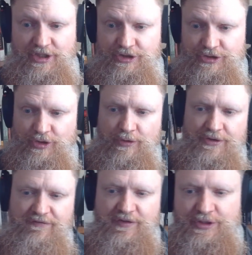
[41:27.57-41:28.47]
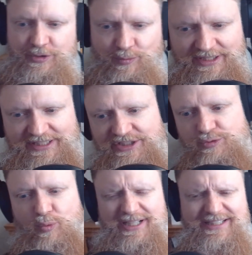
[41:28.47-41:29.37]
So the first one is
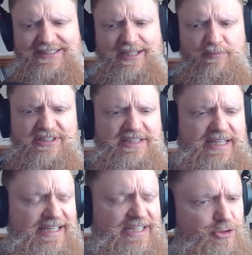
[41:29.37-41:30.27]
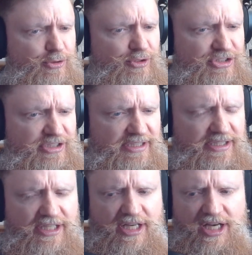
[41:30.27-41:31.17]
what is something
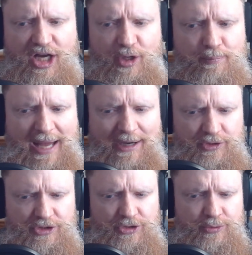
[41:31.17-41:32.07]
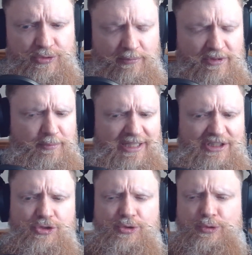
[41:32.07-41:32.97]
interesting about you, something that
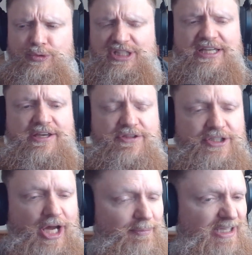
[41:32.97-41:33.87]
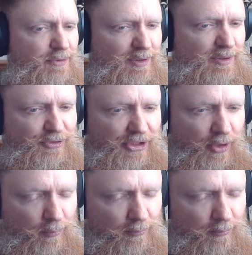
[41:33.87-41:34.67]
makes you unique that not many people know?